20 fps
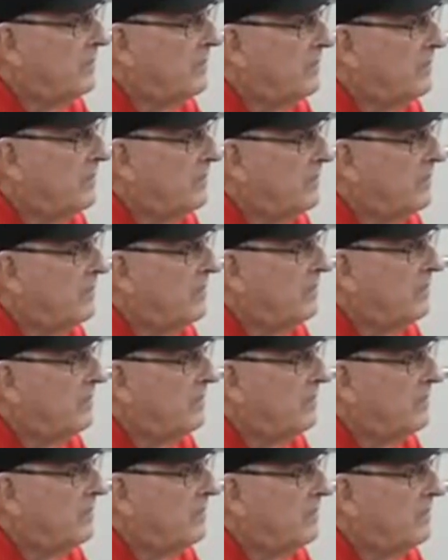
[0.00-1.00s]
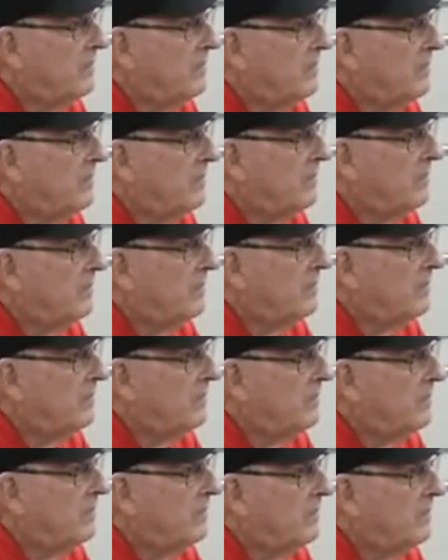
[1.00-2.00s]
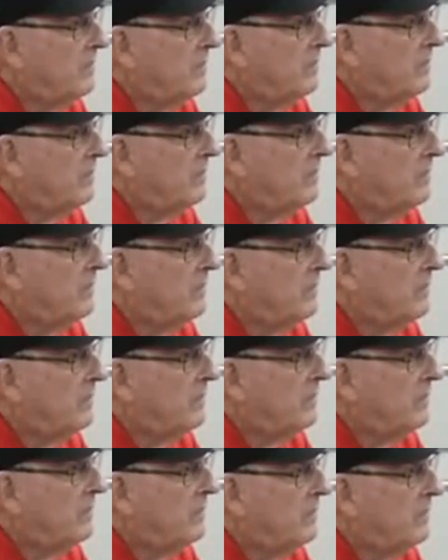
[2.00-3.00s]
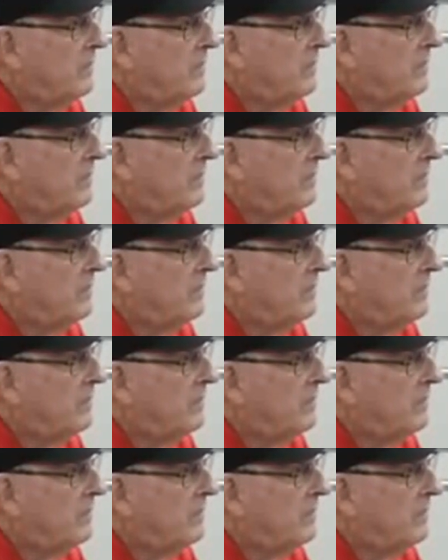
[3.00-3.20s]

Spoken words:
[no speech]